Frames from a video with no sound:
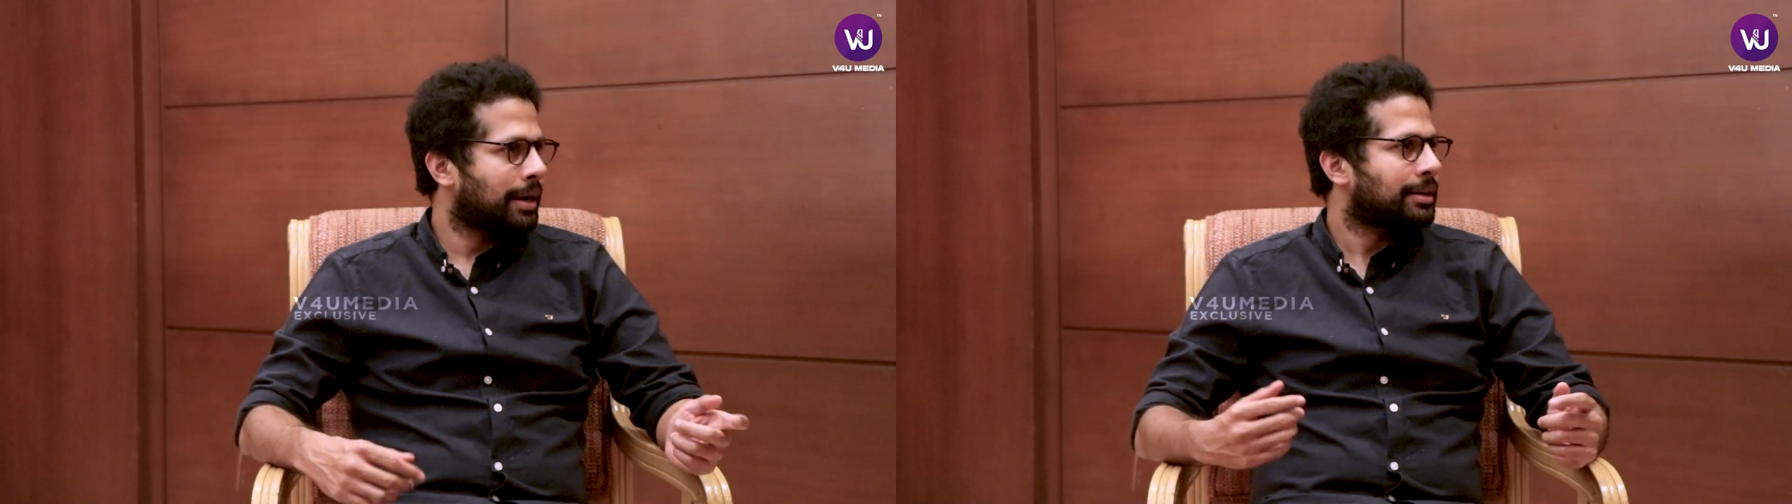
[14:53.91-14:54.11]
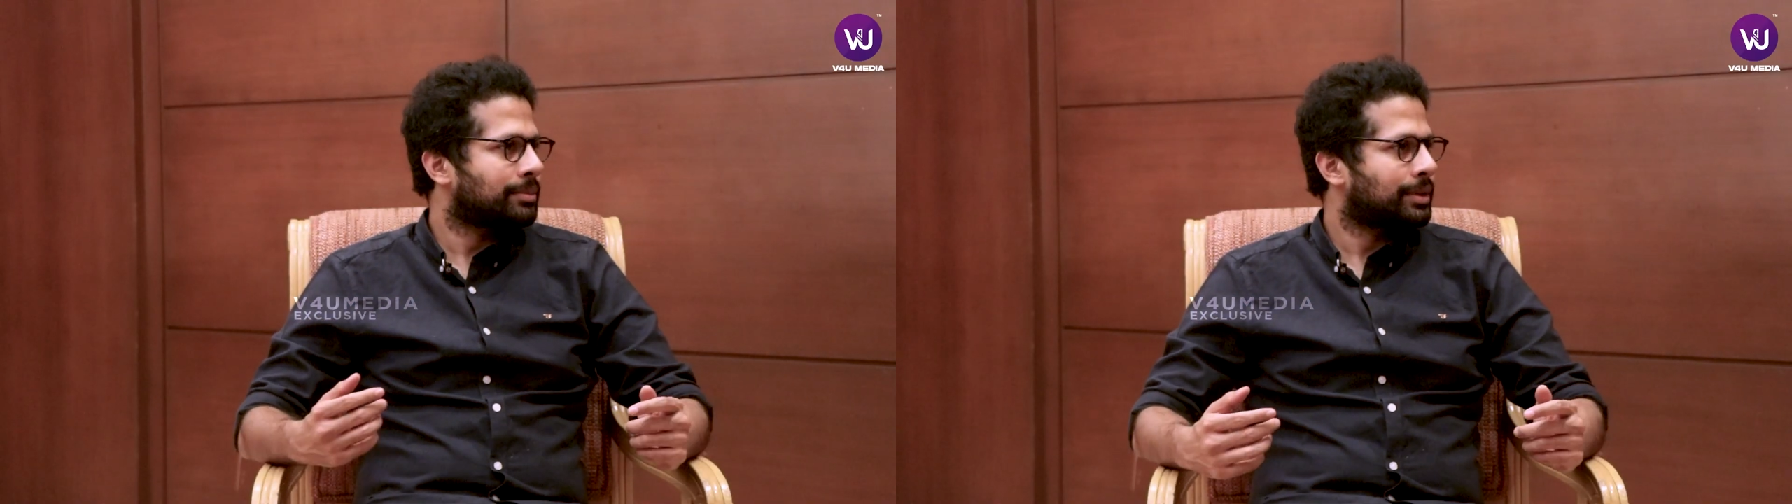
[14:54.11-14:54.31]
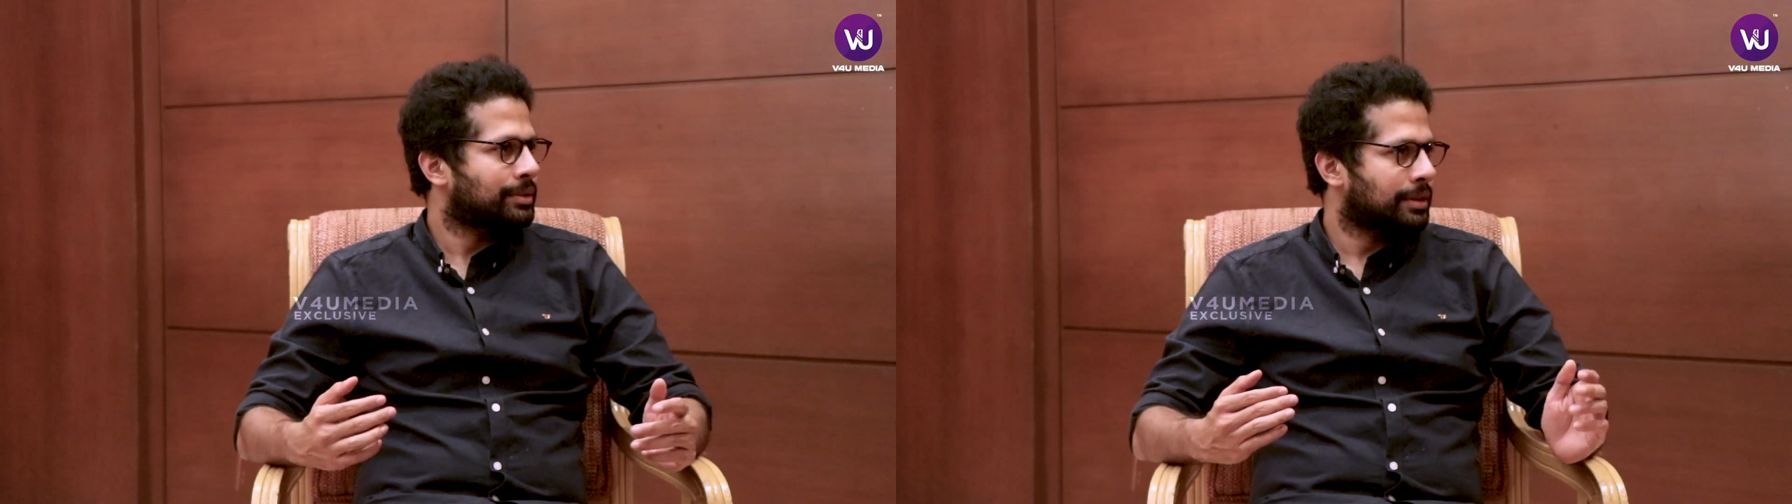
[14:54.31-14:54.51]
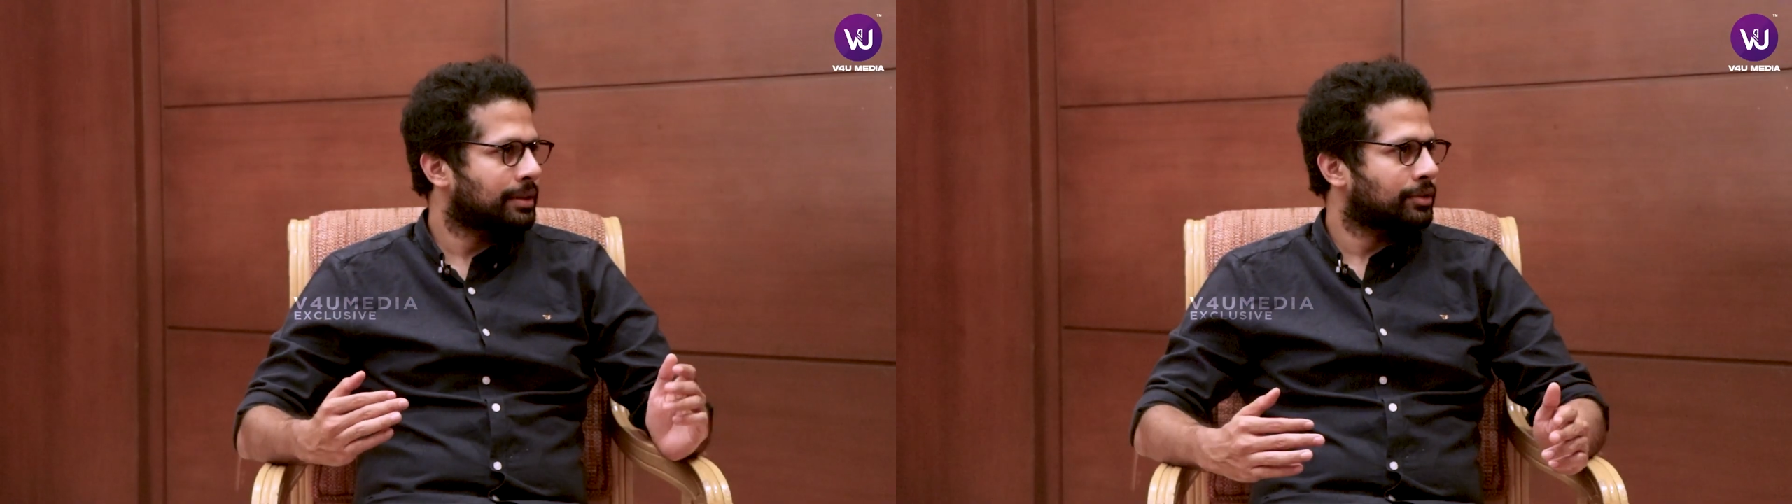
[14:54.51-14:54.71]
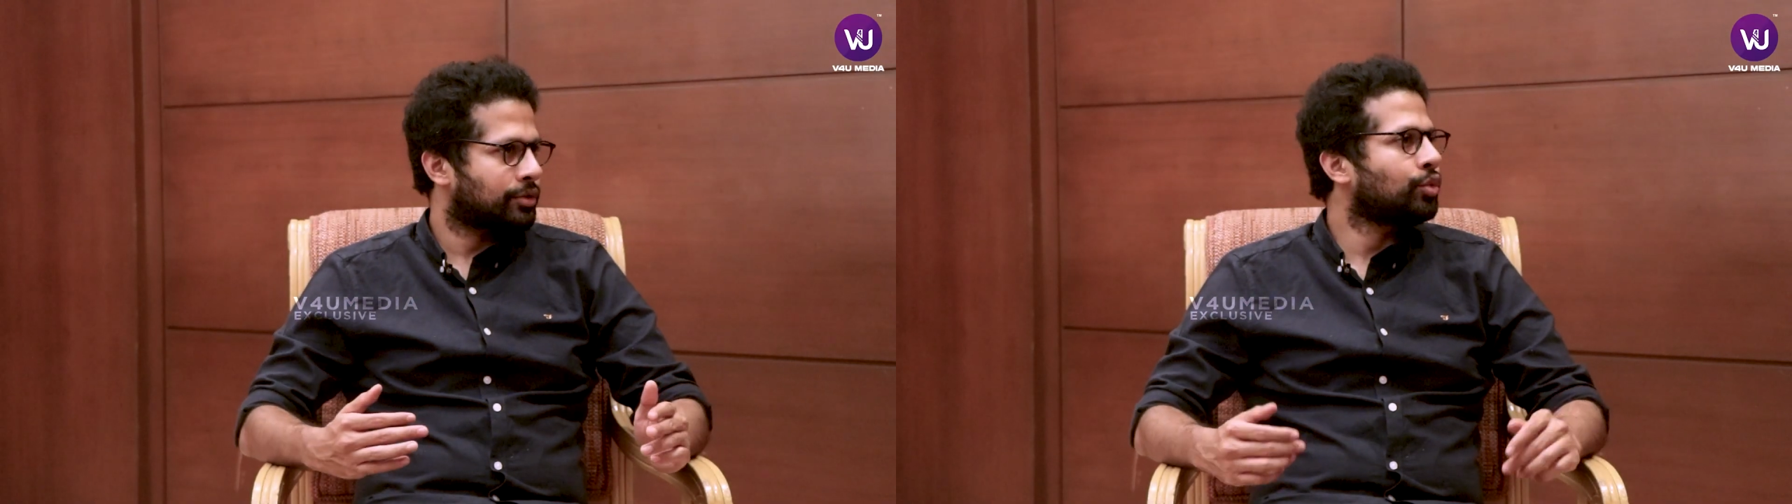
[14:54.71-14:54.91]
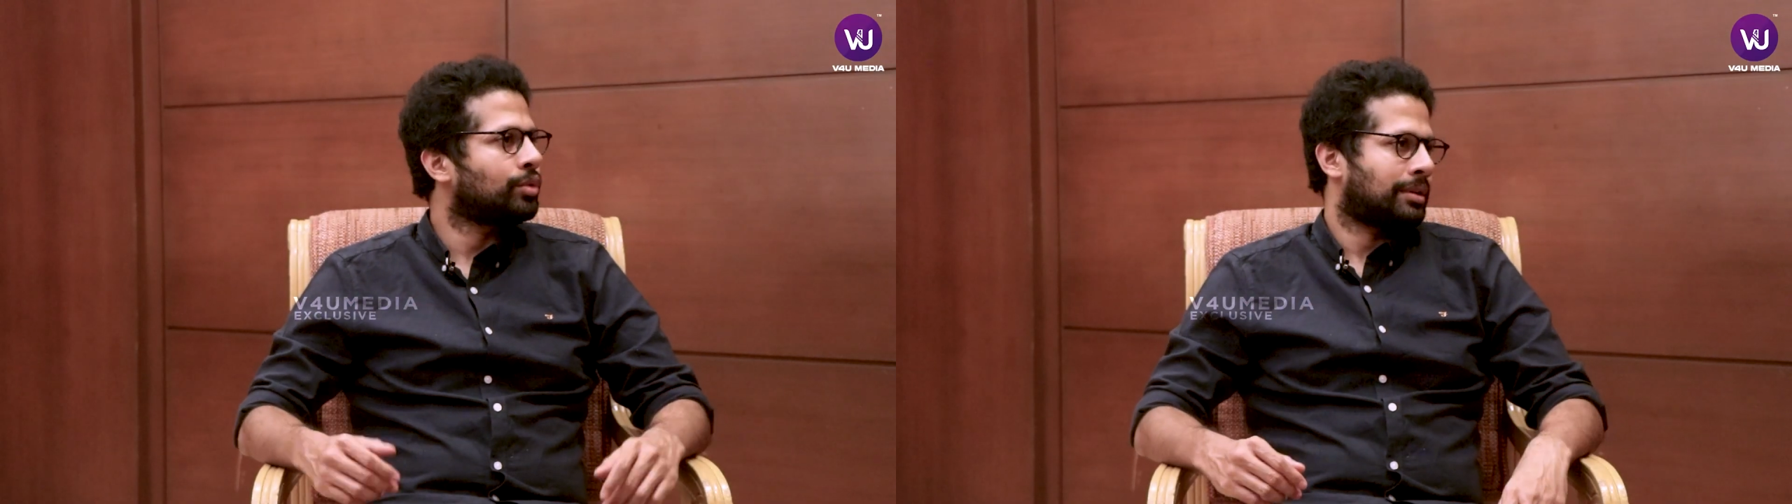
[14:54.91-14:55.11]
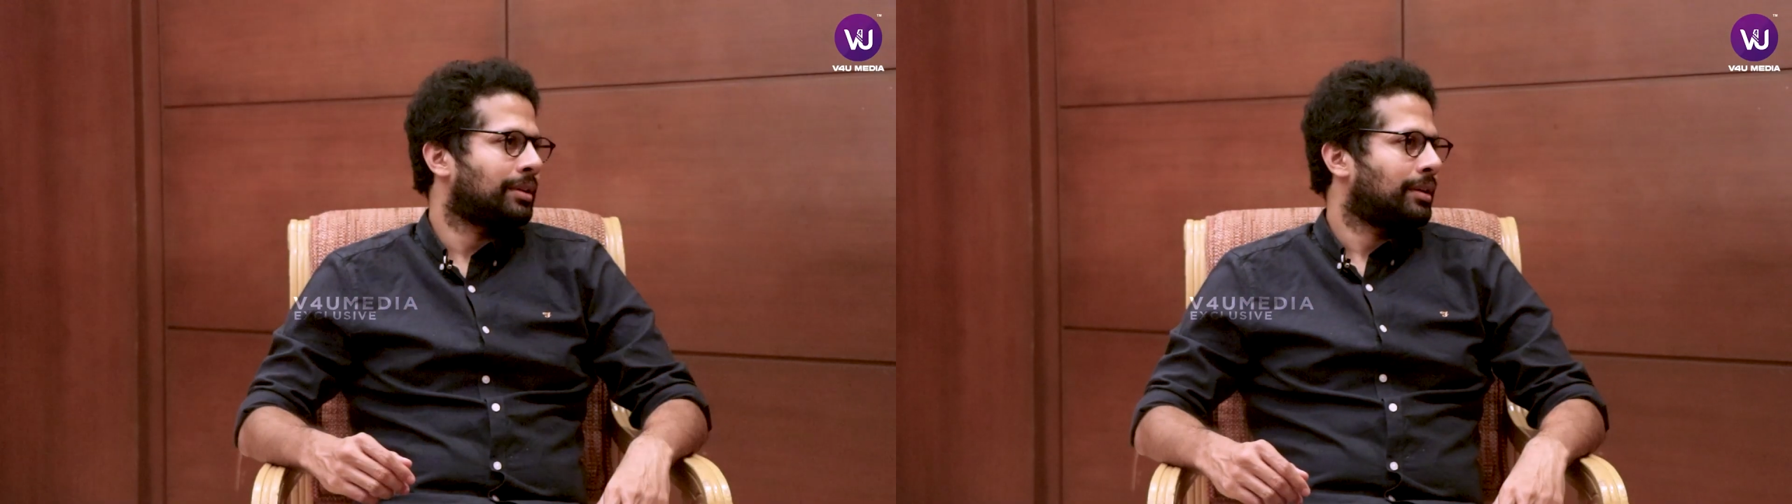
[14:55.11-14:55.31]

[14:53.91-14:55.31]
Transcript: madam and sir in school.